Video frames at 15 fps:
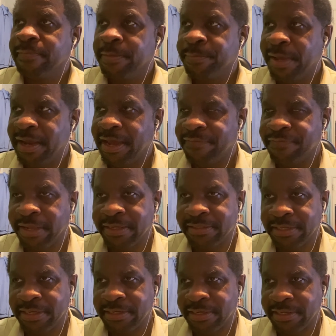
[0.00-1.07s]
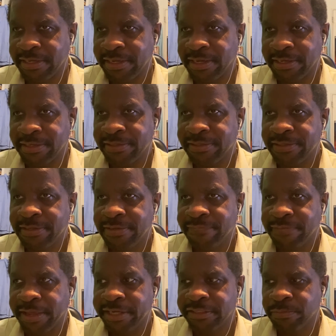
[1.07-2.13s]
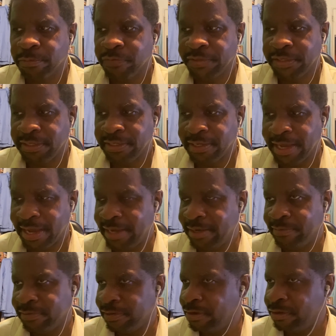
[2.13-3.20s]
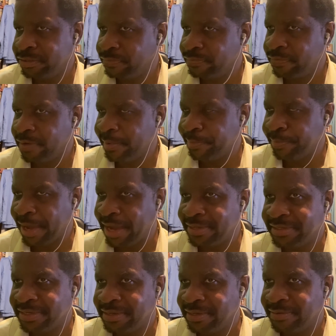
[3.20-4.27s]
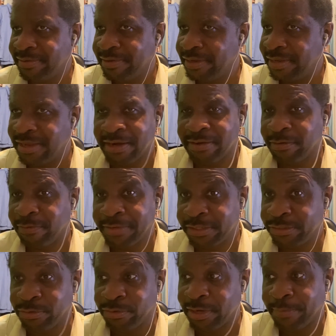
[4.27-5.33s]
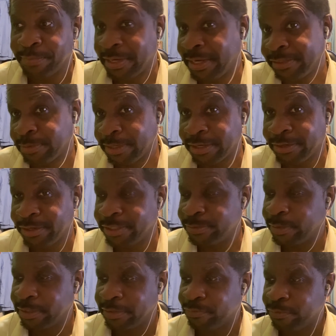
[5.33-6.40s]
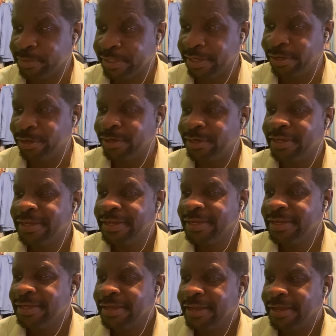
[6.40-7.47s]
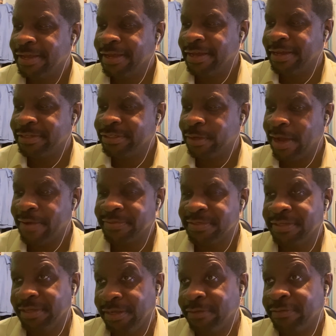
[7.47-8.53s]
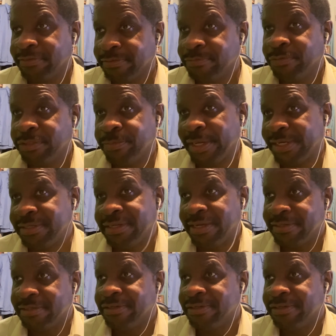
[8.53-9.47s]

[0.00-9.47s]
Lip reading: Ben Affleck in the Flash movie, and also for Robert Pattinson. And I don't know if that's true or not, but that's what I heard. That's one of the rumors I heard. So obviously, you know, which makes sense.